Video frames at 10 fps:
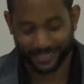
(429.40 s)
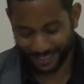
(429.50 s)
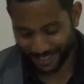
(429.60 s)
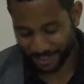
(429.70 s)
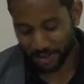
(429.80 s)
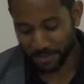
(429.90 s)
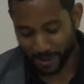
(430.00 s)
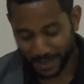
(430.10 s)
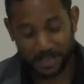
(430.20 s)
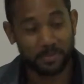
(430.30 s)
Okay, so in
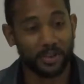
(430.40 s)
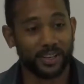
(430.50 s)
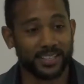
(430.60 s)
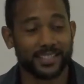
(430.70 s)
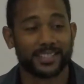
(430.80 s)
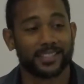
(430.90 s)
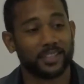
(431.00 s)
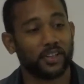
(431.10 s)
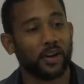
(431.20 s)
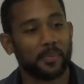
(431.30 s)
my experience,
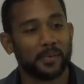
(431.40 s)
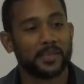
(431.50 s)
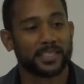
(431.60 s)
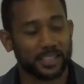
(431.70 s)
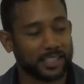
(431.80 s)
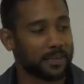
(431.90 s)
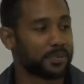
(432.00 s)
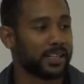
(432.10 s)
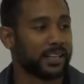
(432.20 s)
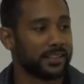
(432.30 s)
the common
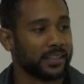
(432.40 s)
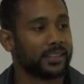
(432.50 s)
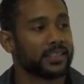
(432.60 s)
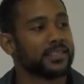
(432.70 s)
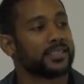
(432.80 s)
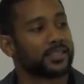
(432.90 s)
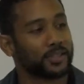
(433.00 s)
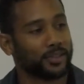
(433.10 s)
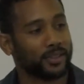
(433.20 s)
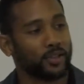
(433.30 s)
misconception I think
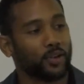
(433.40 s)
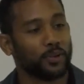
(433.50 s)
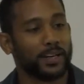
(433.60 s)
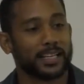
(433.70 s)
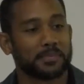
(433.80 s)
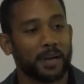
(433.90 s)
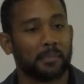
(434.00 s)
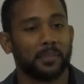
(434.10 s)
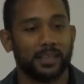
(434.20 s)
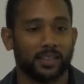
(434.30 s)
is you all will
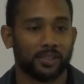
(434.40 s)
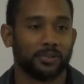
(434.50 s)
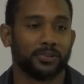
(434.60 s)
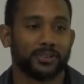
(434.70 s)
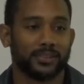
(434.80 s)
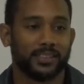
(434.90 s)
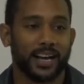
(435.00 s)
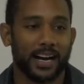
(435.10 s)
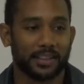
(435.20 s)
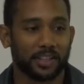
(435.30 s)
expect me now, the
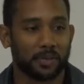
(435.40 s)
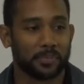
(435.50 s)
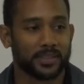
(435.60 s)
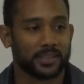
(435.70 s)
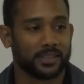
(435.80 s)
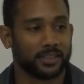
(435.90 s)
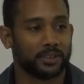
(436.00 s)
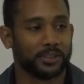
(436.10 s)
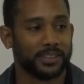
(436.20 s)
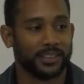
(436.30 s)
art therapist,
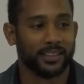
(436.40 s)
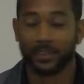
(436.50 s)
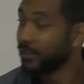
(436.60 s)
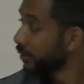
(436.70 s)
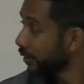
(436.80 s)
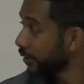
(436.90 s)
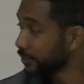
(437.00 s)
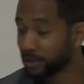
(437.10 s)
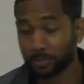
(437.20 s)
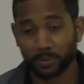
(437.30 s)
to
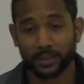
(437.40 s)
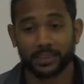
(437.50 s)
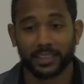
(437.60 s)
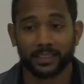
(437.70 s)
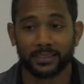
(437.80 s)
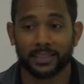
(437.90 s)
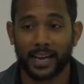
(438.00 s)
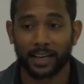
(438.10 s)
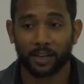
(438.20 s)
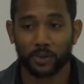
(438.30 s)
interpret and
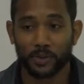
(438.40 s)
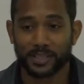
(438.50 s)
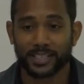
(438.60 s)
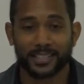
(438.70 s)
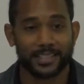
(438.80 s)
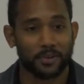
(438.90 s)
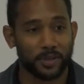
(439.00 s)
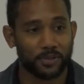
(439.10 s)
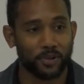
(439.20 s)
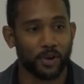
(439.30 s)
diagnose and say
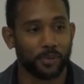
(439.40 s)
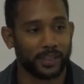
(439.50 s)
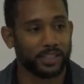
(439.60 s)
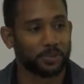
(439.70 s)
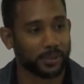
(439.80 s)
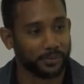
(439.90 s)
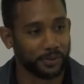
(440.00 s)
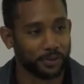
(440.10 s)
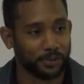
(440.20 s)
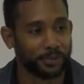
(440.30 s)
what's wrong with each one of
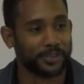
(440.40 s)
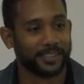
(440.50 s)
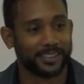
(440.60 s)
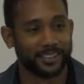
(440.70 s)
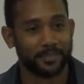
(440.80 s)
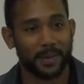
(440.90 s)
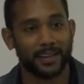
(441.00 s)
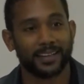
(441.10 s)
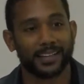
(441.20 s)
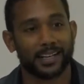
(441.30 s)
you by
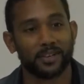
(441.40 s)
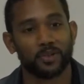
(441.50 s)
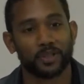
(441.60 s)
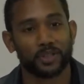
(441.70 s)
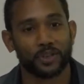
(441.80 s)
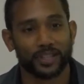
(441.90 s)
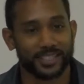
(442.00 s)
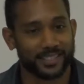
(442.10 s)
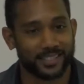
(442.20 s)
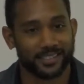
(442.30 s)
looking at your
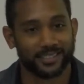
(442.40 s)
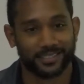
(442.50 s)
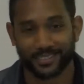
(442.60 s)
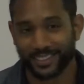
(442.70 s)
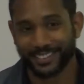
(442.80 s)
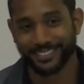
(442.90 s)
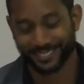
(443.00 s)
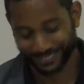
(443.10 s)
drawings, right?